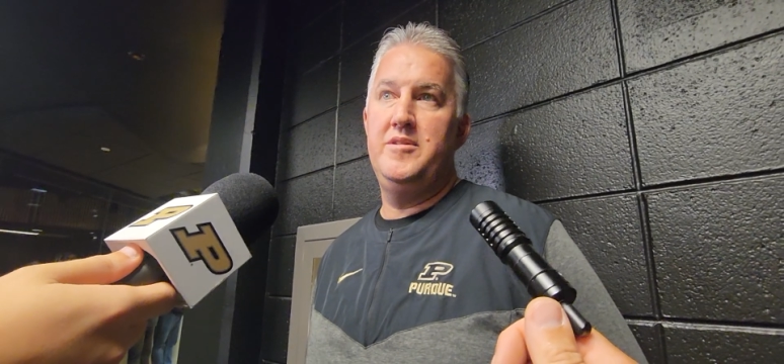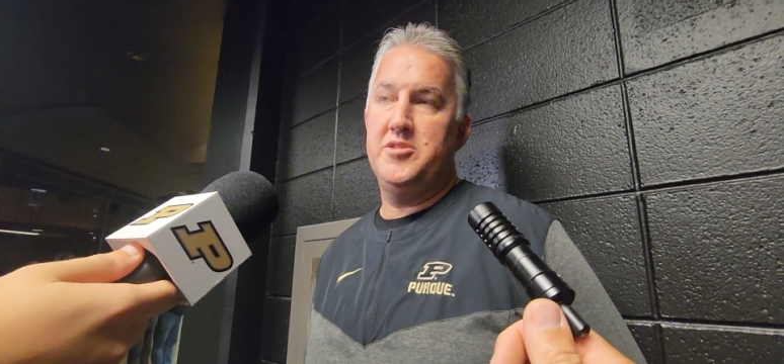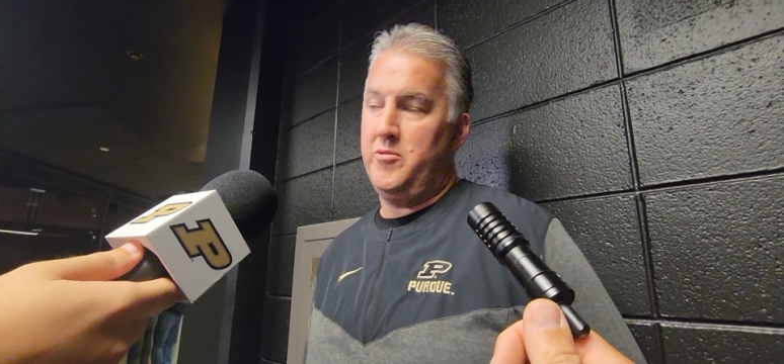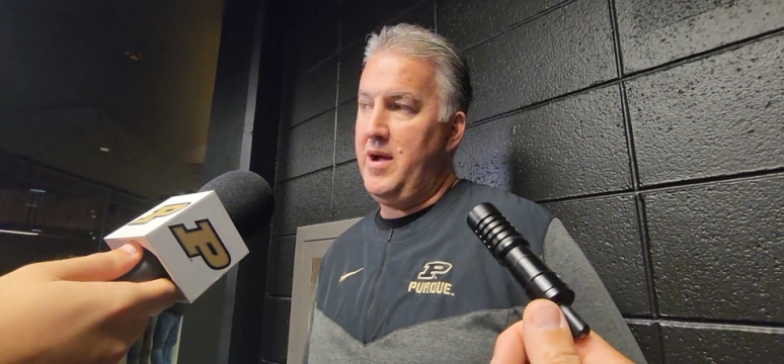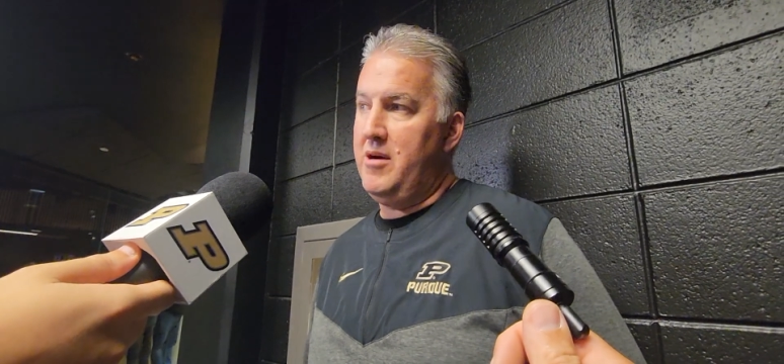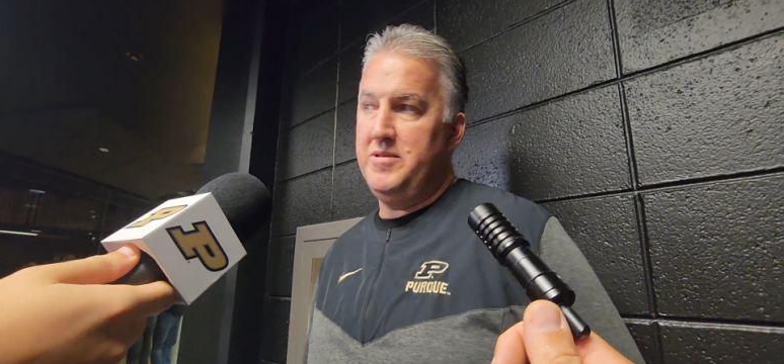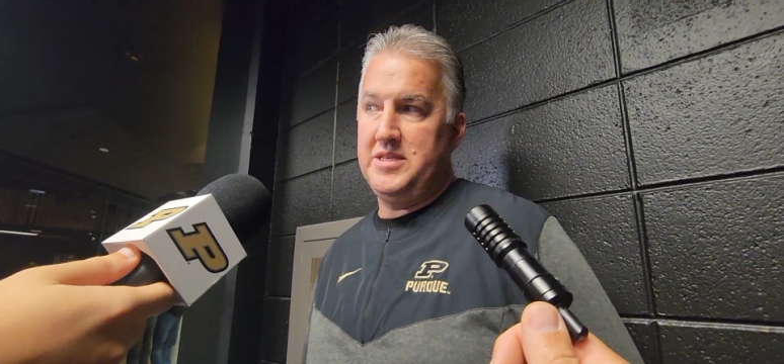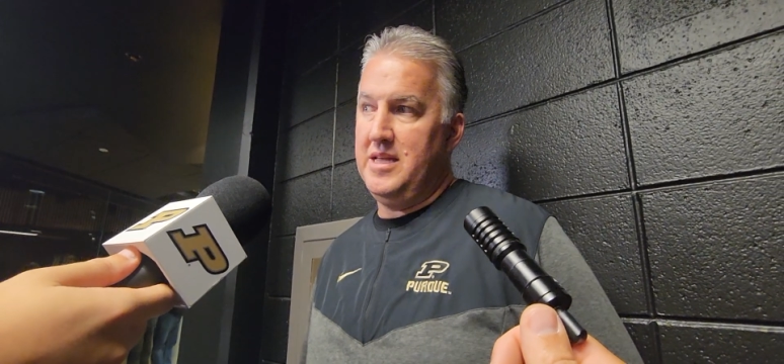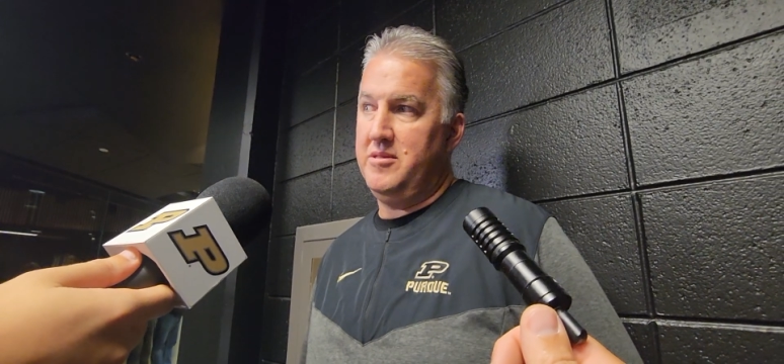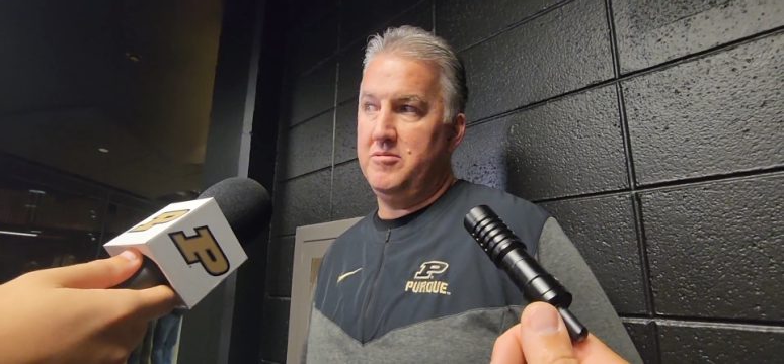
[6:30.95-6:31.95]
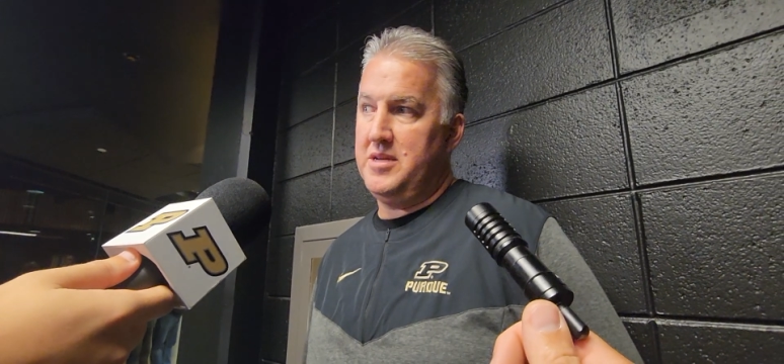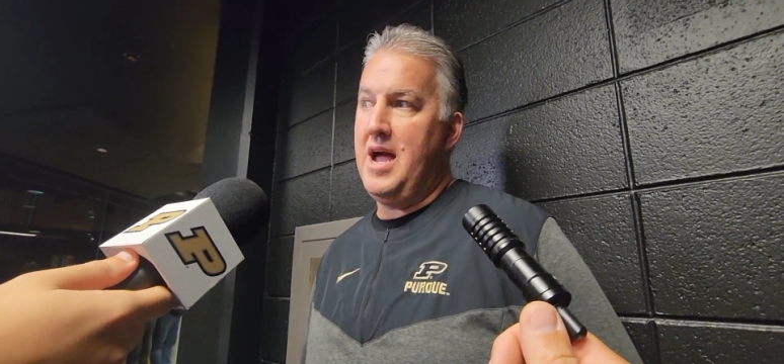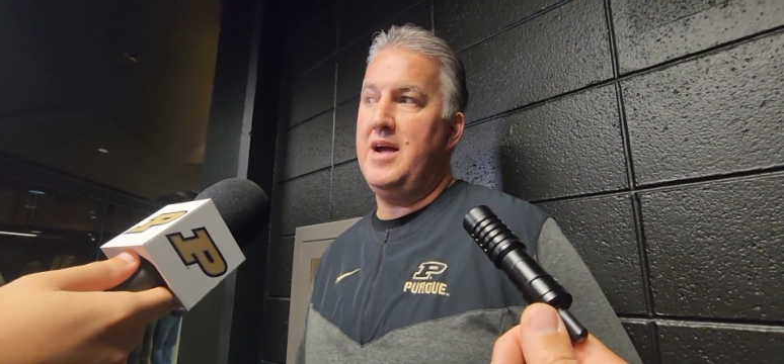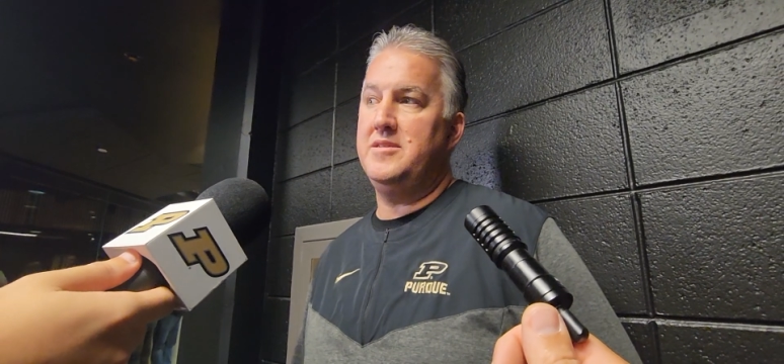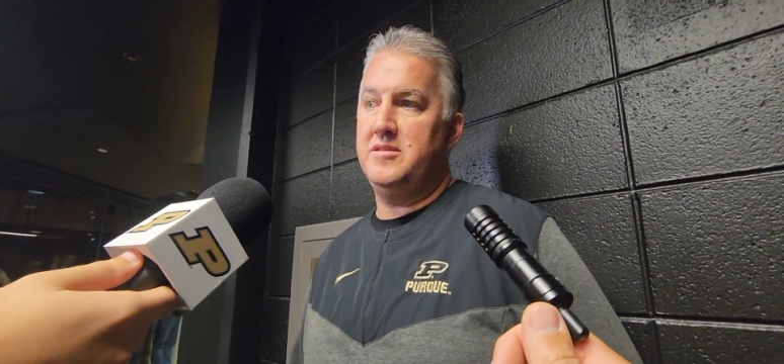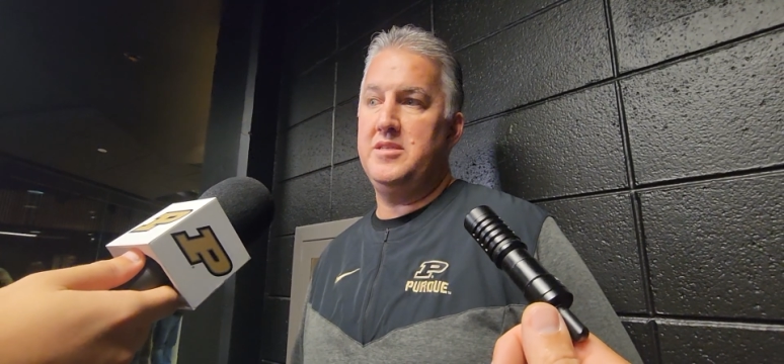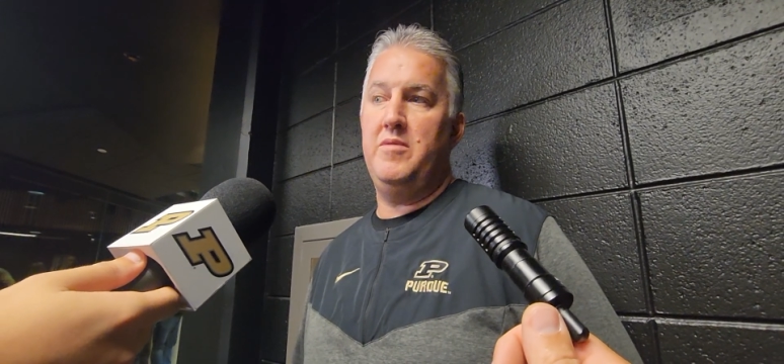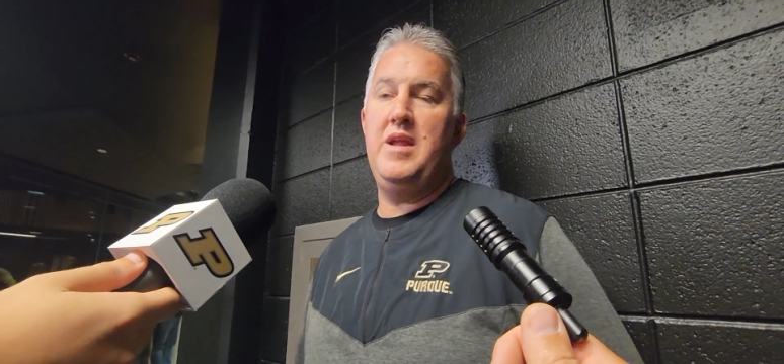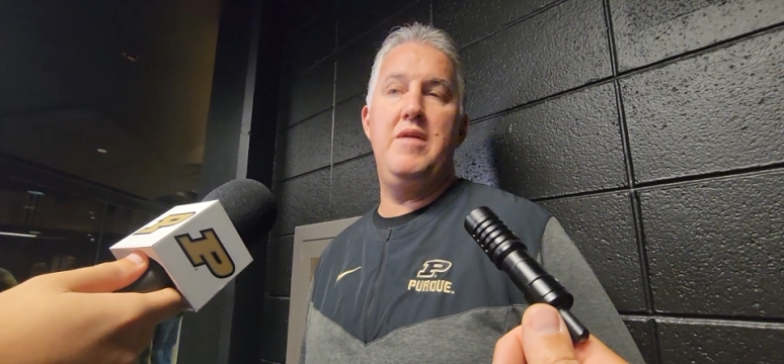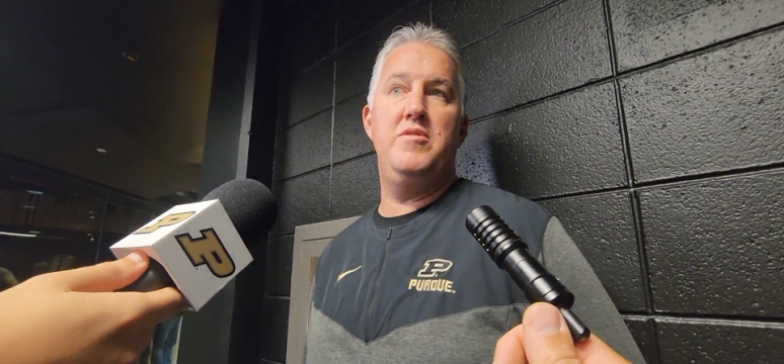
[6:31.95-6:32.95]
So I always get those guys and say, hey,